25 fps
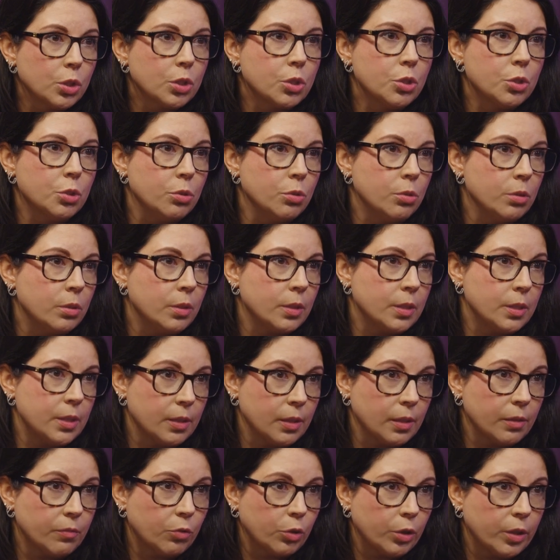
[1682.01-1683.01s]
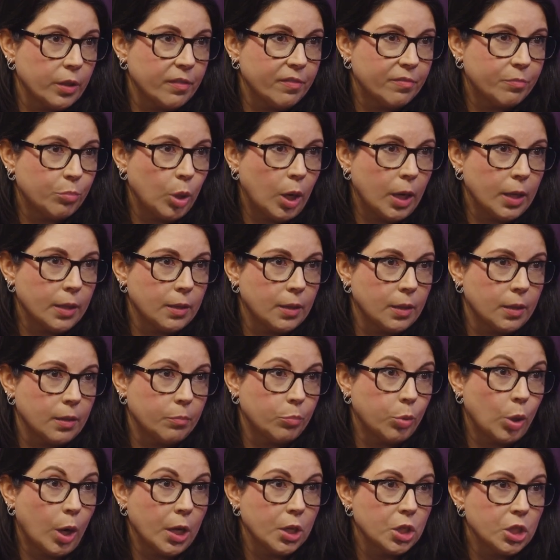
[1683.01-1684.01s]
to the delivery of
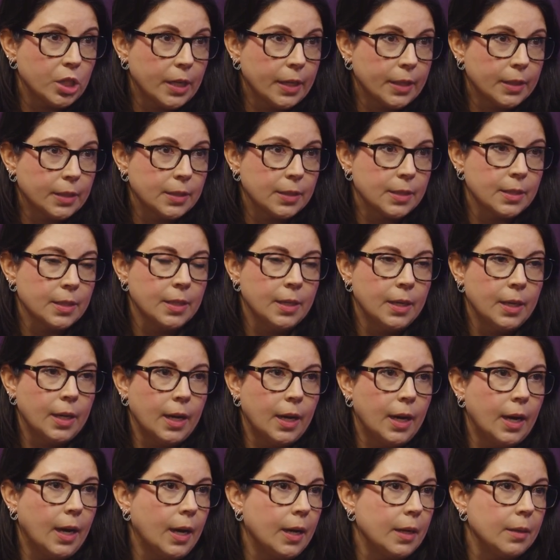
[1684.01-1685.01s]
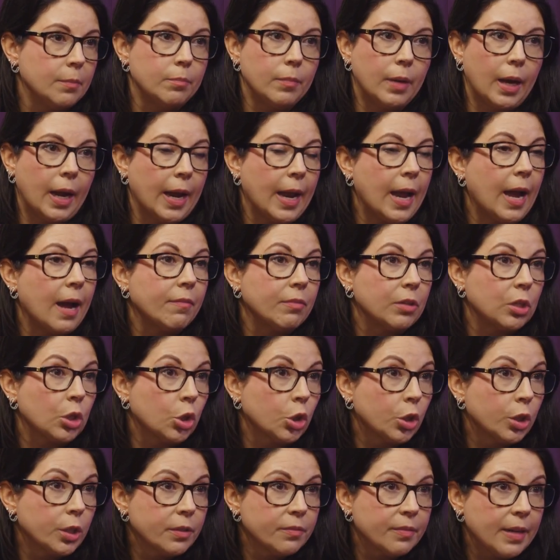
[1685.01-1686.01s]
projects. I haven't
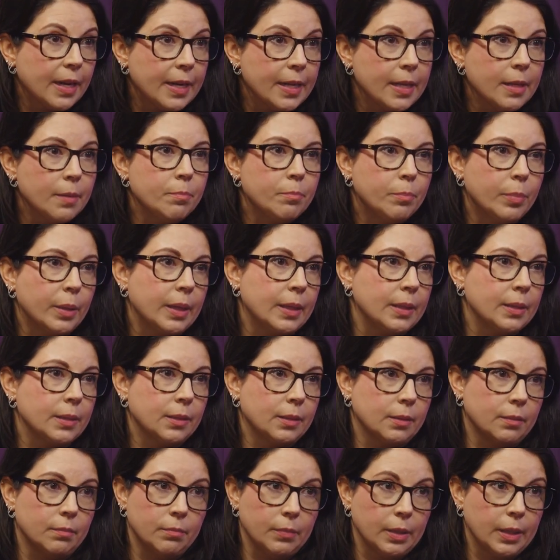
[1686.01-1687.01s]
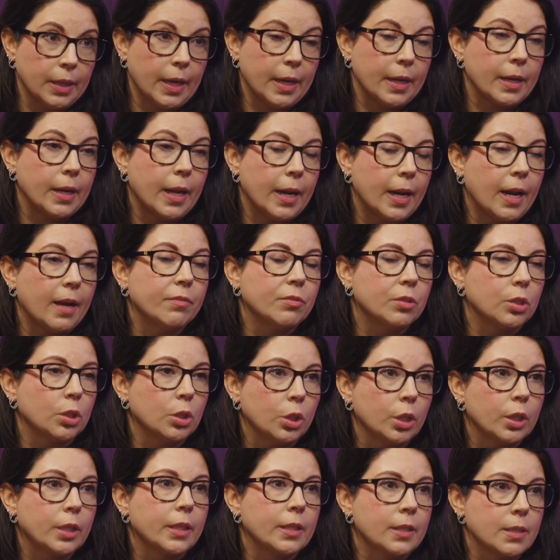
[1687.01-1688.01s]
heard of any, but again, I'd have to
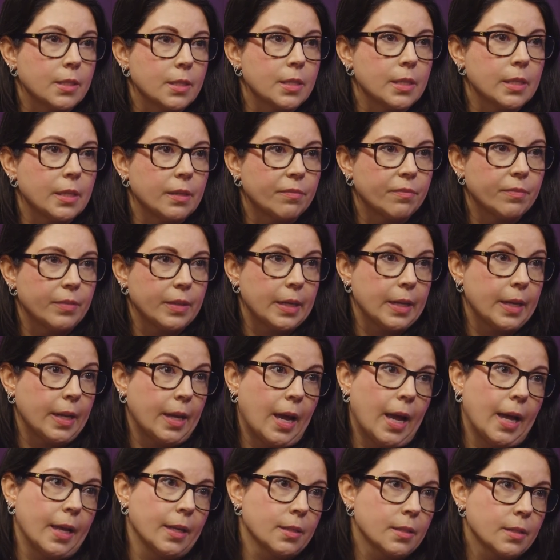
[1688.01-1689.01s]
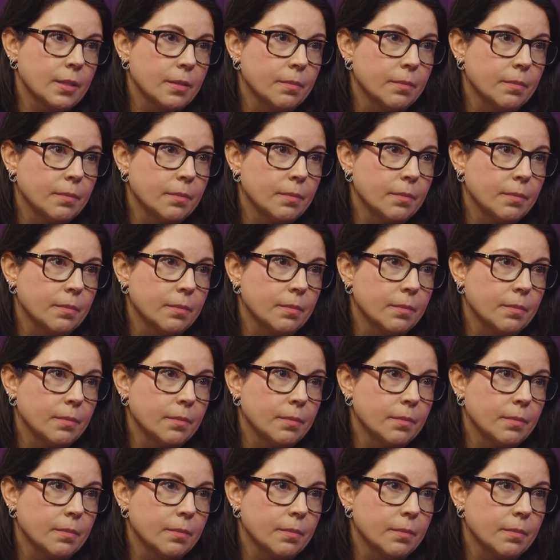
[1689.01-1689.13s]
look and see if it has.